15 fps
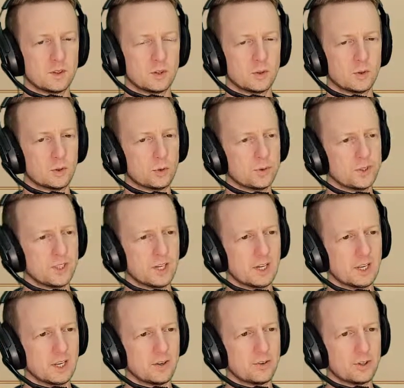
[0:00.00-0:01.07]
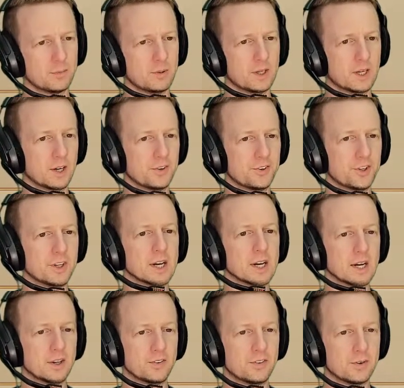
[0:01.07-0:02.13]
Or we can get electric blast.
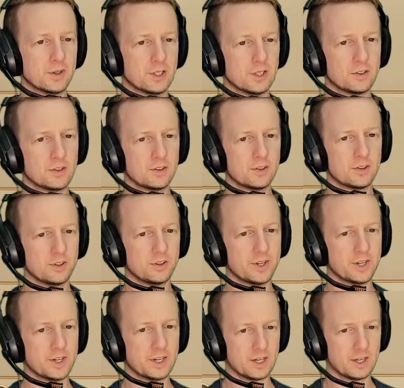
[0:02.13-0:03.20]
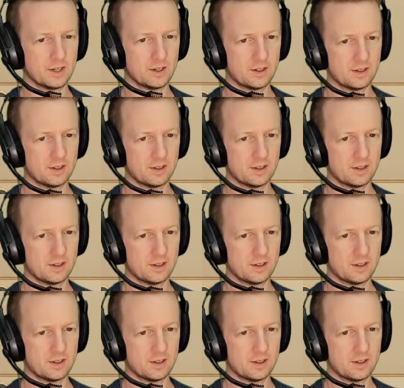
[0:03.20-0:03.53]
Okay, so electric's under air.